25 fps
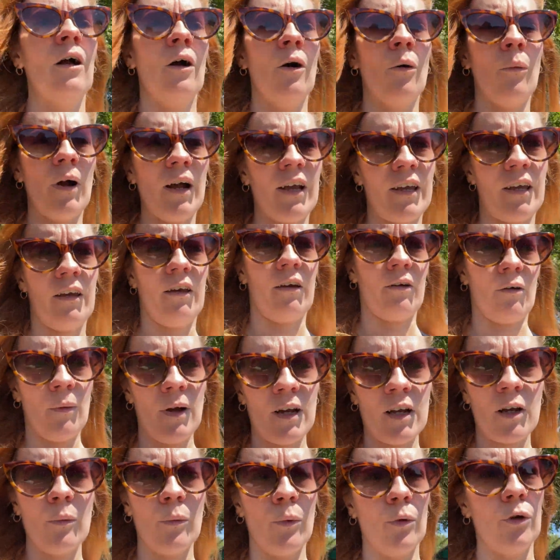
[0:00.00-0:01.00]
whack a
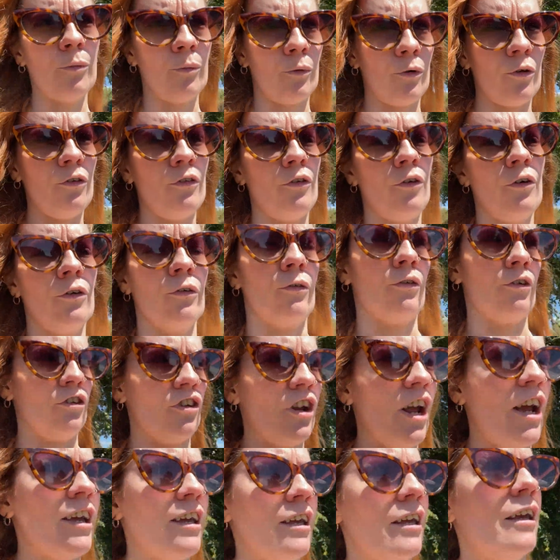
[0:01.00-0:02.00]
waterproof on or a
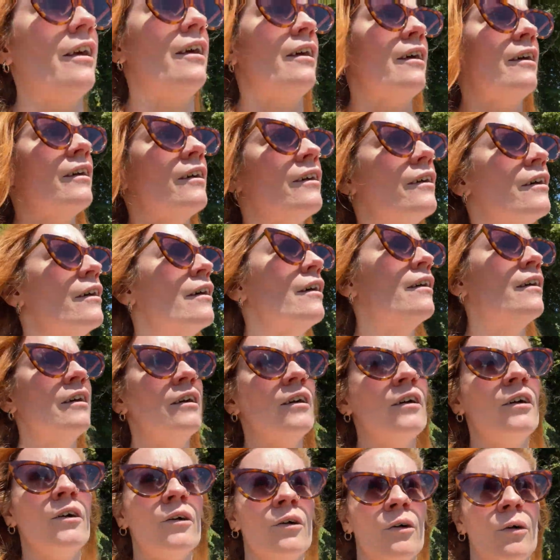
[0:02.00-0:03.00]
jacket,
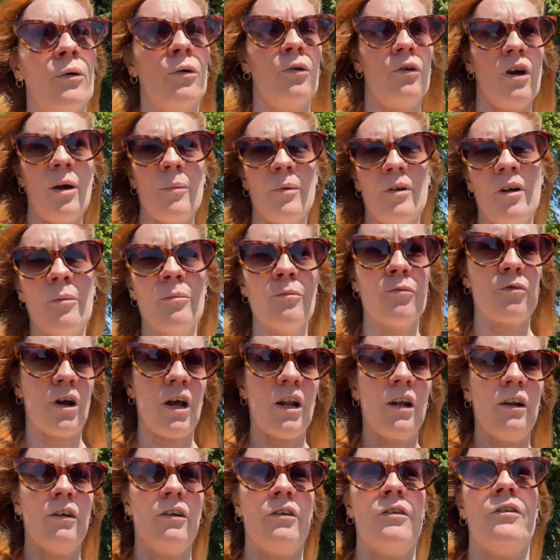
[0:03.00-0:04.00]
or grab an
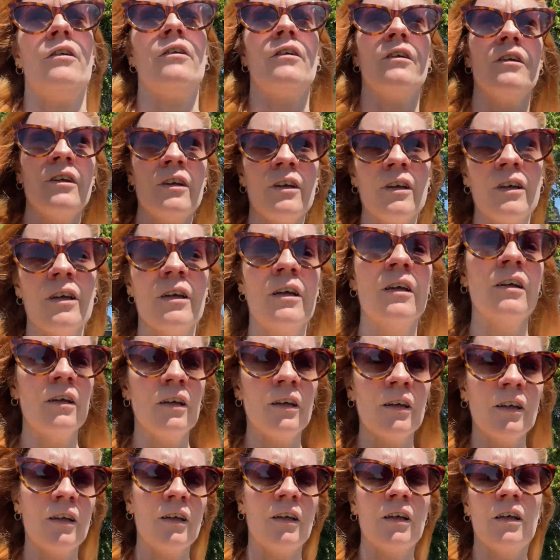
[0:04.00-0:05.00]
umbrella and
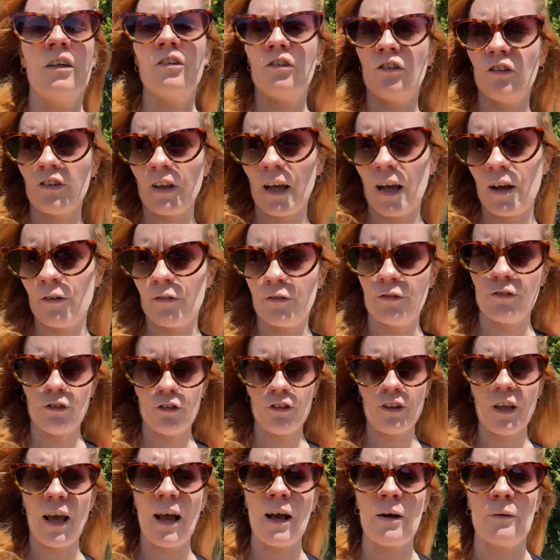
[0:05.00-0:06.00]
just
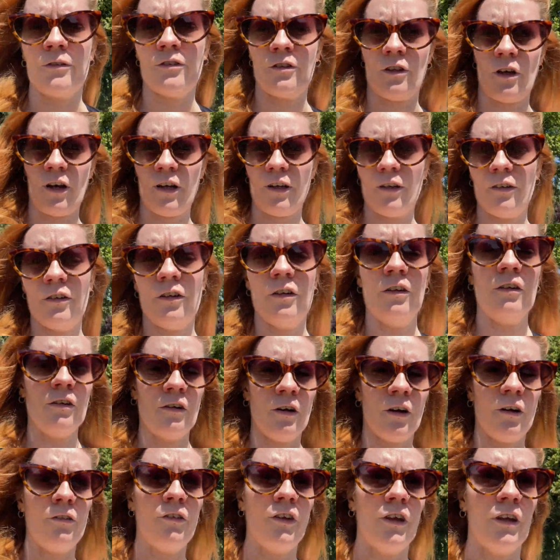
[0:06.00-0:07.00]
get outside.
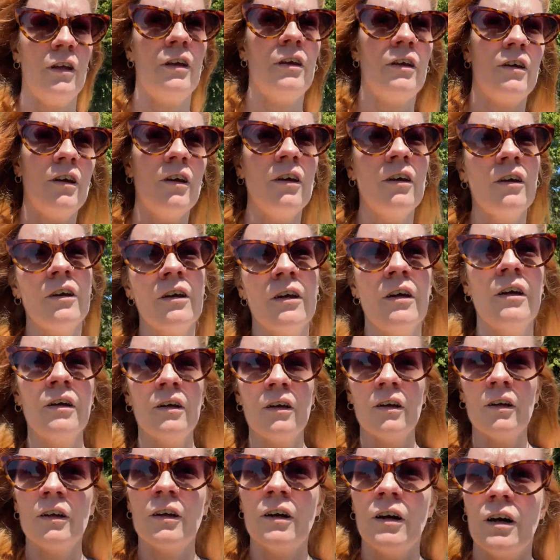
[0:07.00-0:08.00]
I think
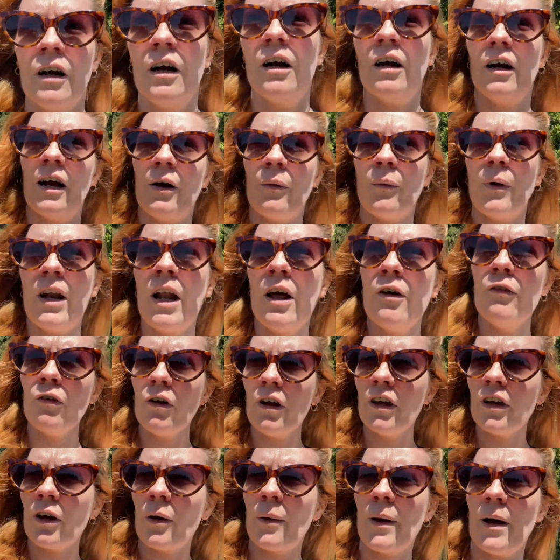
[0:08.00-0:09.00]
whenever
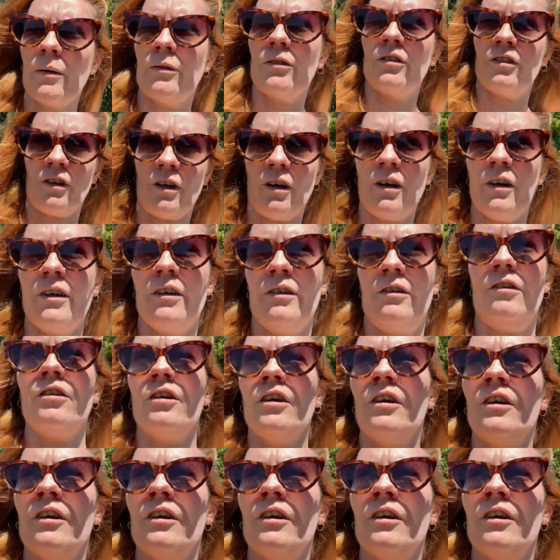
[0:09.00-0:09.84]
I go outside,